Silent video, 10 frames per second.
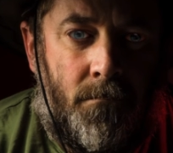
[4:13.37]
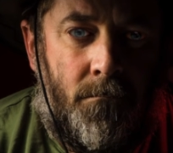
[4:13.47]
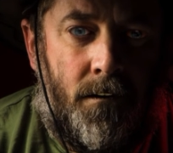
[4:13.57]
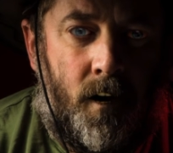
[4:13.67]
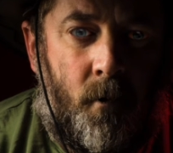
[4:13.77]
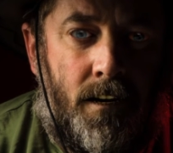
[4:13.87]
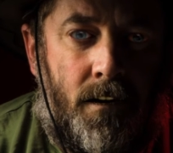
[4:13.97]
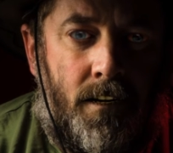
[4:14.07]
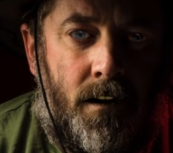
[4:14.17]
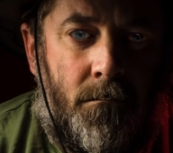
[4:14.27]
because it
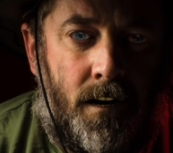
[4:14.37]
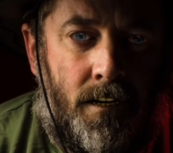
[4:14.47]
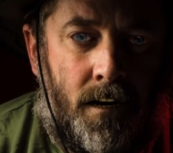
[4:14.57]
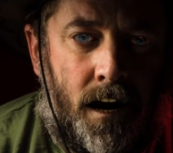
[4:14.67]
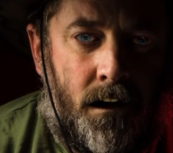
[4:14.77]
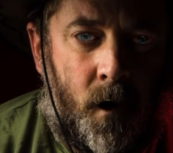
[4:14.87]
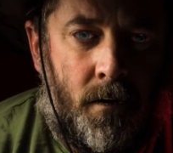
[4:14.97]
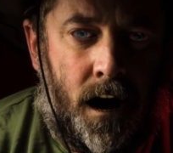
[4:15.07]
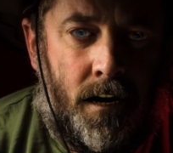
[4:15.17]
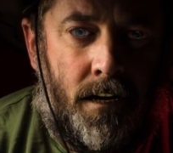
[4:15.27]
is the basis of
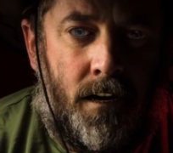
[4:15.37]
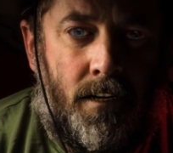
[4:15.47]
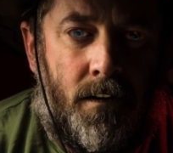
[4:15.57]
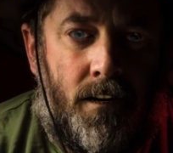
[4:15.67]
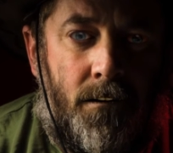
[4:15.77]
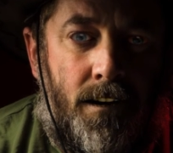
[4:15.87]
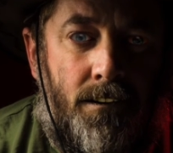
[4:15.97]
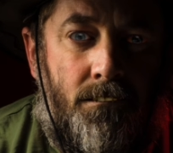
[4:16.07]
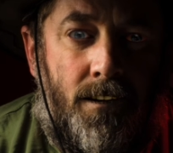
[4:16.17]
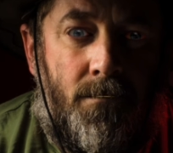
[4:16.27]
all atheistic
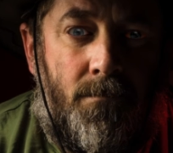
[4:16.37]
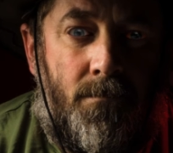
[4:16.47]
beliefs.